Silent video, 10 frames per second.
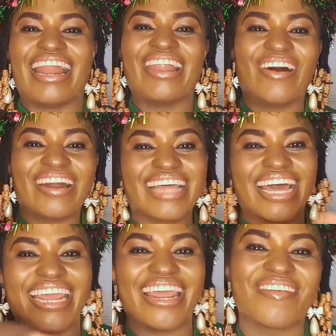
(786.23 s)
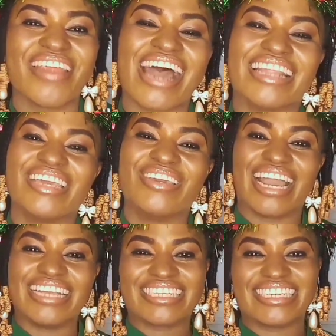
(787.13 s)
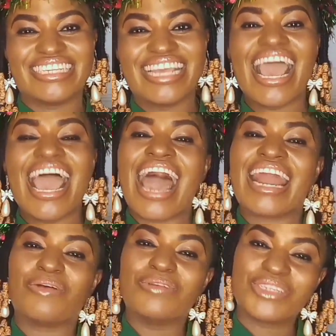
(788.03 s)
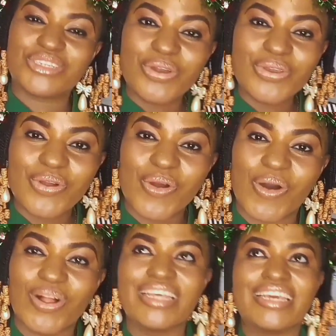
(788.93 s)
along that area, and then you guys can, and I will show you all